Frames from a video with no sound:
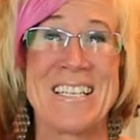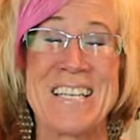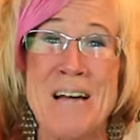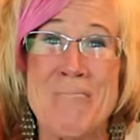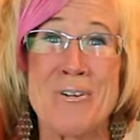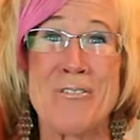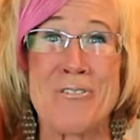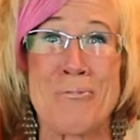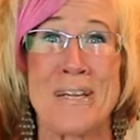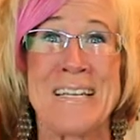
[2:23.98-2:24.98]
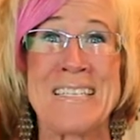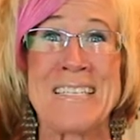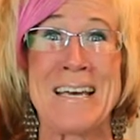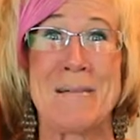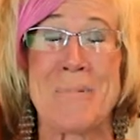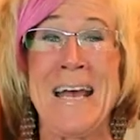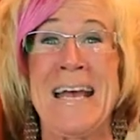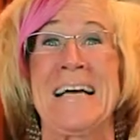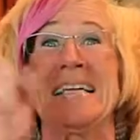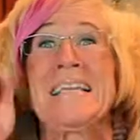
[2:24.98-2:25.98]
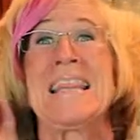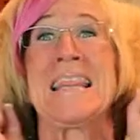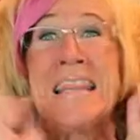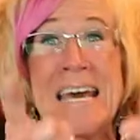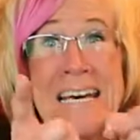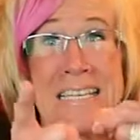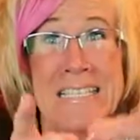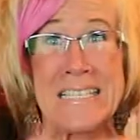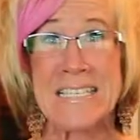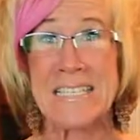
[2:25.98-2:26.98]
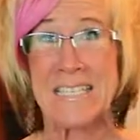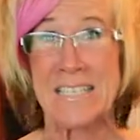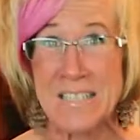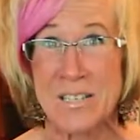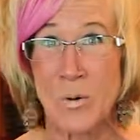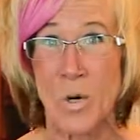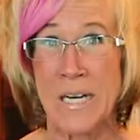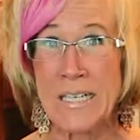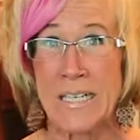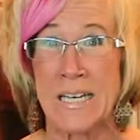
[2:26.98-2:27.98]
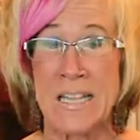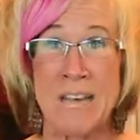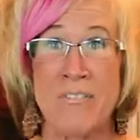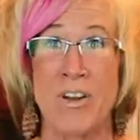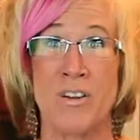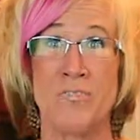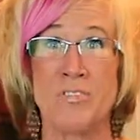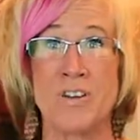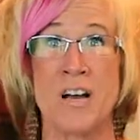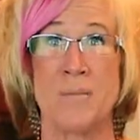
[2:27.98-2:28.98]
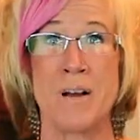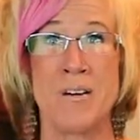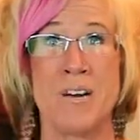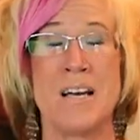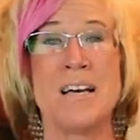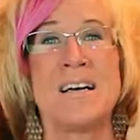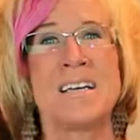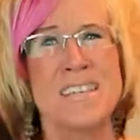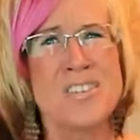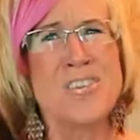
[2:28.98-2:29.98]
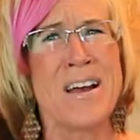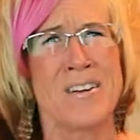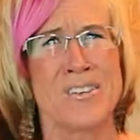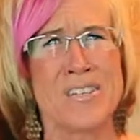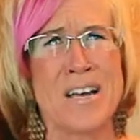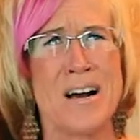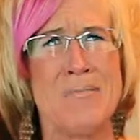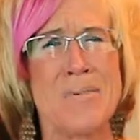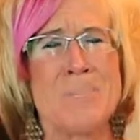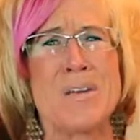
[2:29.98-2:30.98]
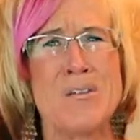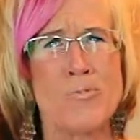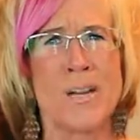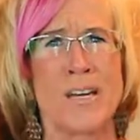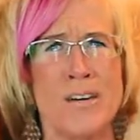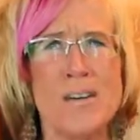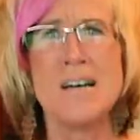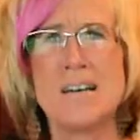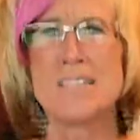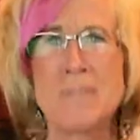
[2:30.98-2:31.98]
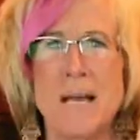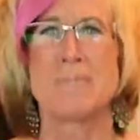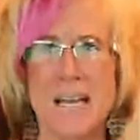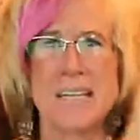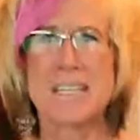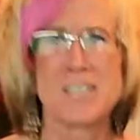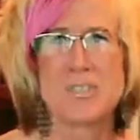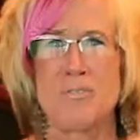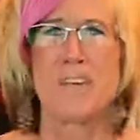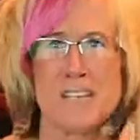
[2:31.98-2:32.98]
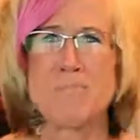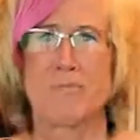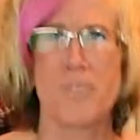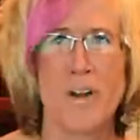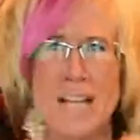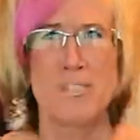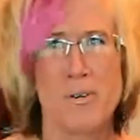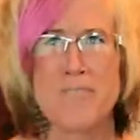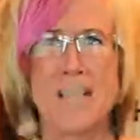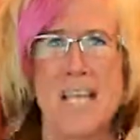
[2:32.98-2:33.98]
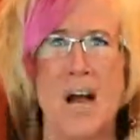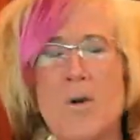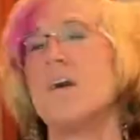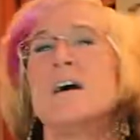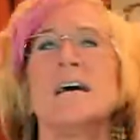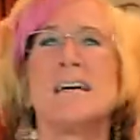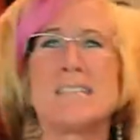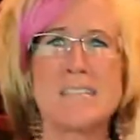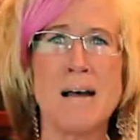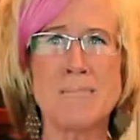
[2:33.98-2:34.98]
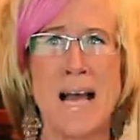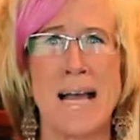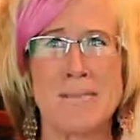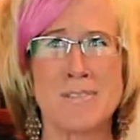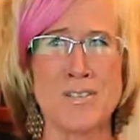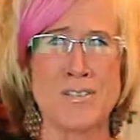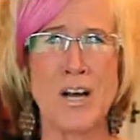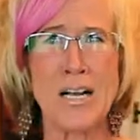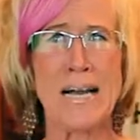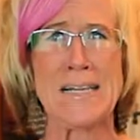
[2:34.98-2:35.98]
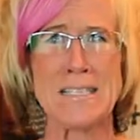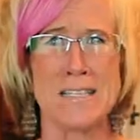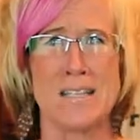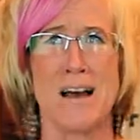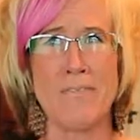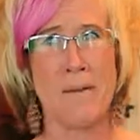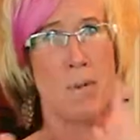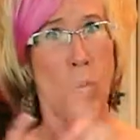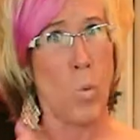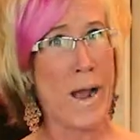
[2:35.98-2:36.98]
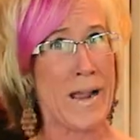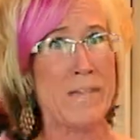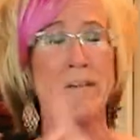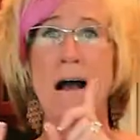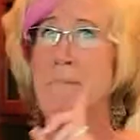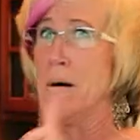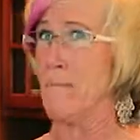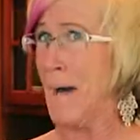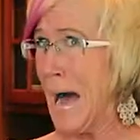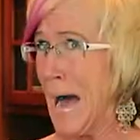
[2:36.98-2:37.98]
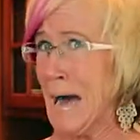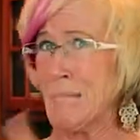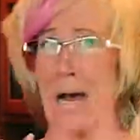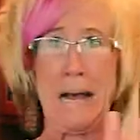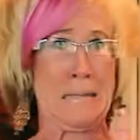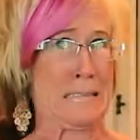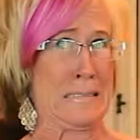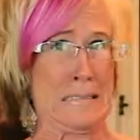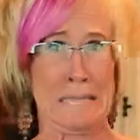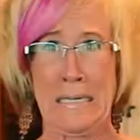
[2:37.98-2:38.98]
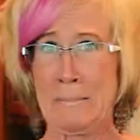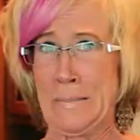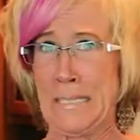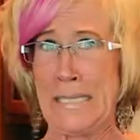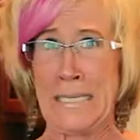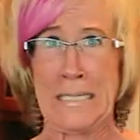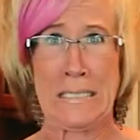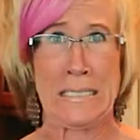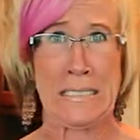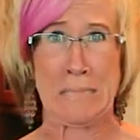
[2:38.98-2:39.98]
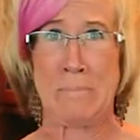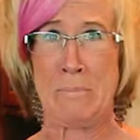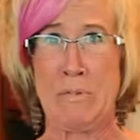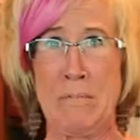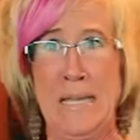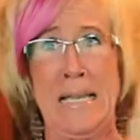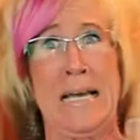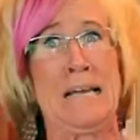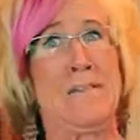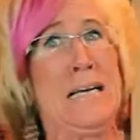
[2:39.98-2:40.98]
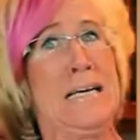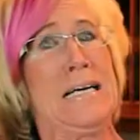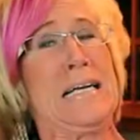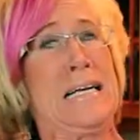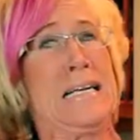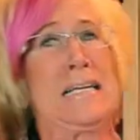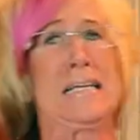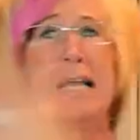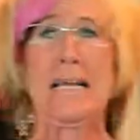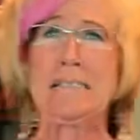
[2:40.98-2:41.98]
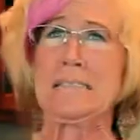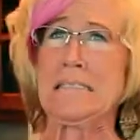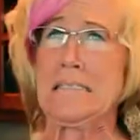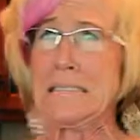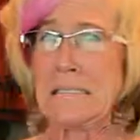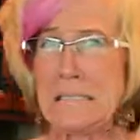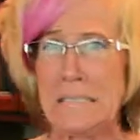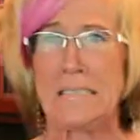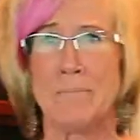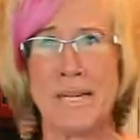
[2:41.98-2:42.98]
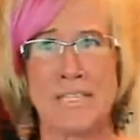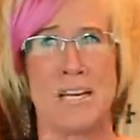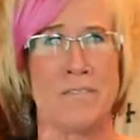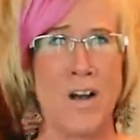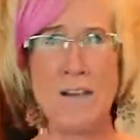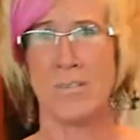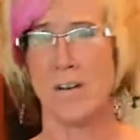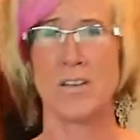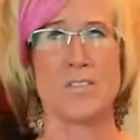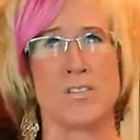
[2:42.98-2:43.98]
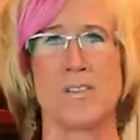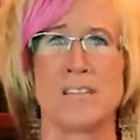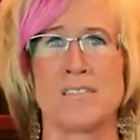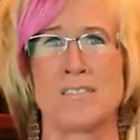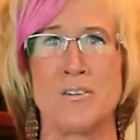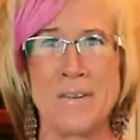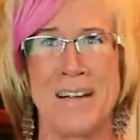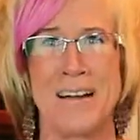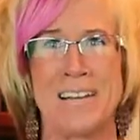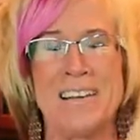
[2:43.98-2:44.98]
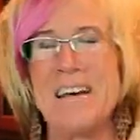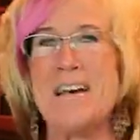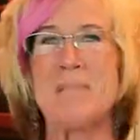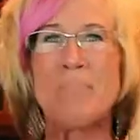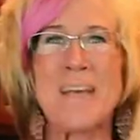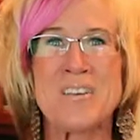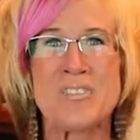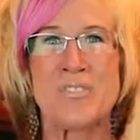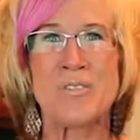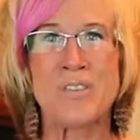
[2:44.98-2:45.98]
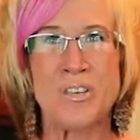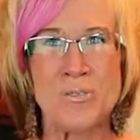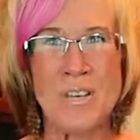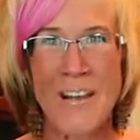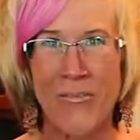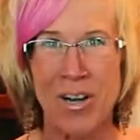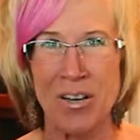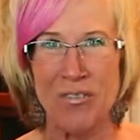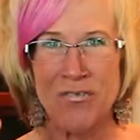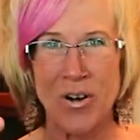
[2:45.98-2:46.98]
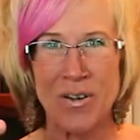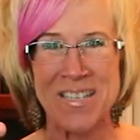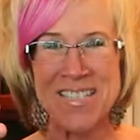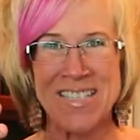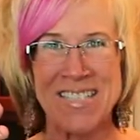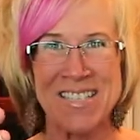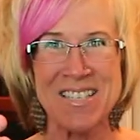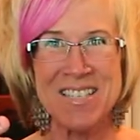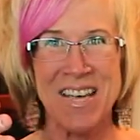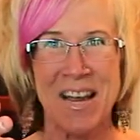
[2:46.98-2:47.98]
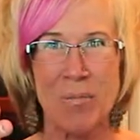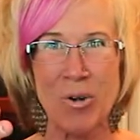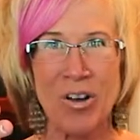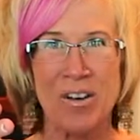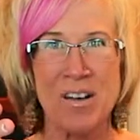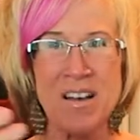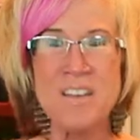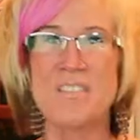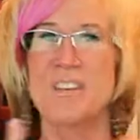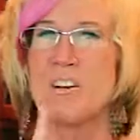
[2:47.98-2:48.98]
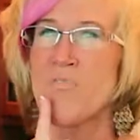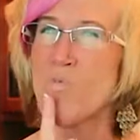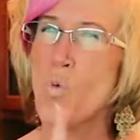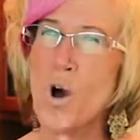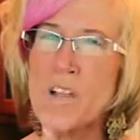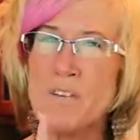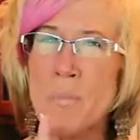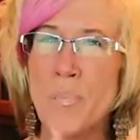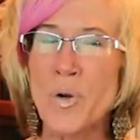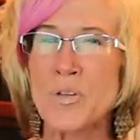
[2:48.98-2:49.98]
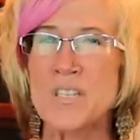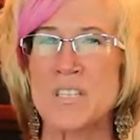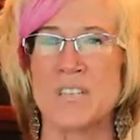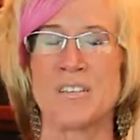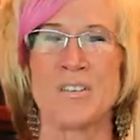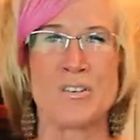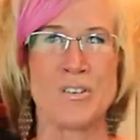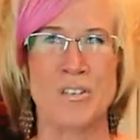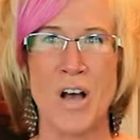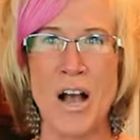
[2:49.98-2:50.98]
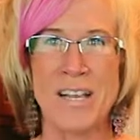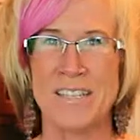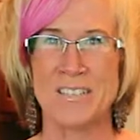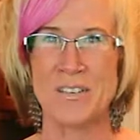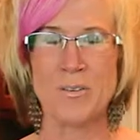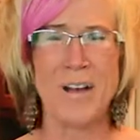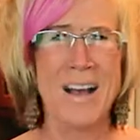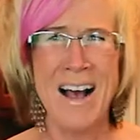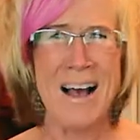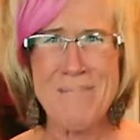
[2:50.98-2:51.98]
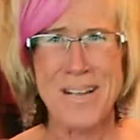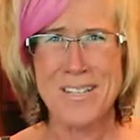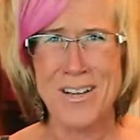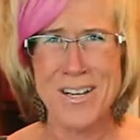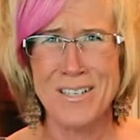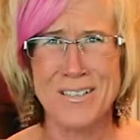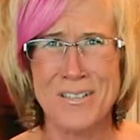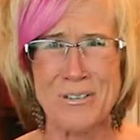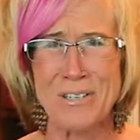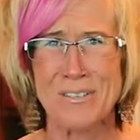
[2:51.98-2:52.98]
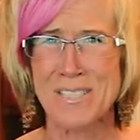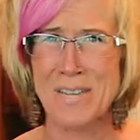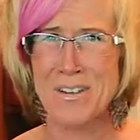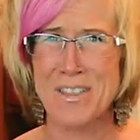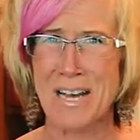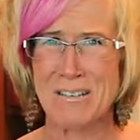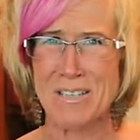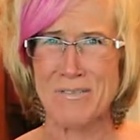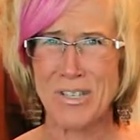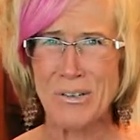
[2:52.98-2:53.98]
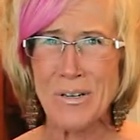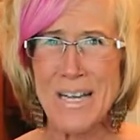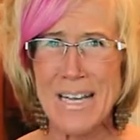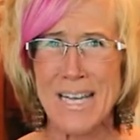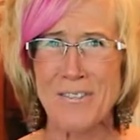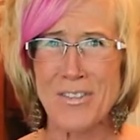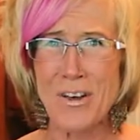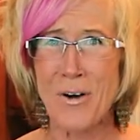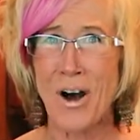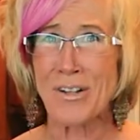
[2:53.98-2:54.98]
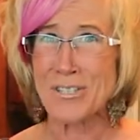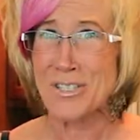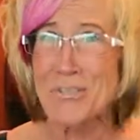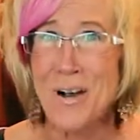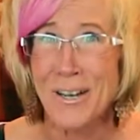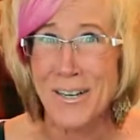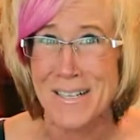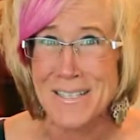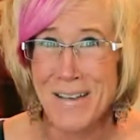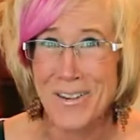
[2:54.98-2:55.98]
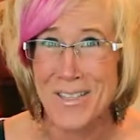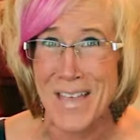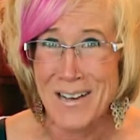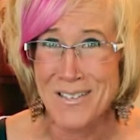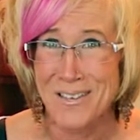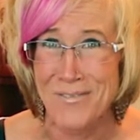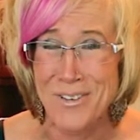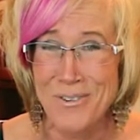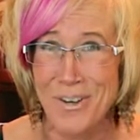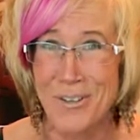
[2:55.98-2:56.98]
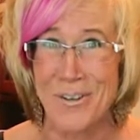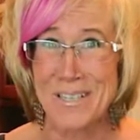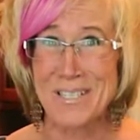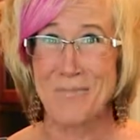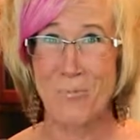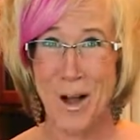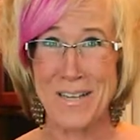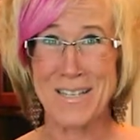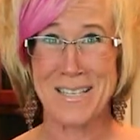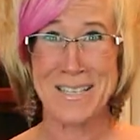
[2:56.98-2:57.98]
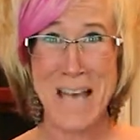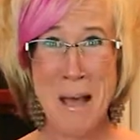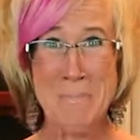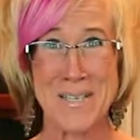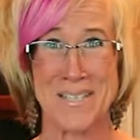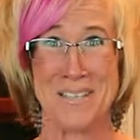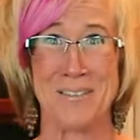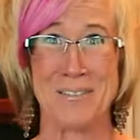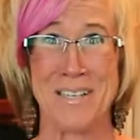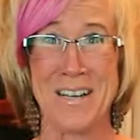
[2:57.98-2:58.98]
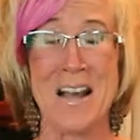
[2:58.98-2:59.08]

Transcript: Number three tip, and this is the one that very few talk about Get your energy up, be real. Sometimes I need to do this before I do a video. And sometimes there's all kinds of stuff. I'm a wife, I'm a mom, I, you know what I mean? I got all kinds of people in my life and I need to like, ah, clean myself off of all the stress that's going on. Make sure that you get ready to focus into the camera Think of one person you're talking to. I'm not talking to 270,000 of you, even though all 270,000 of you are going to watch this episode.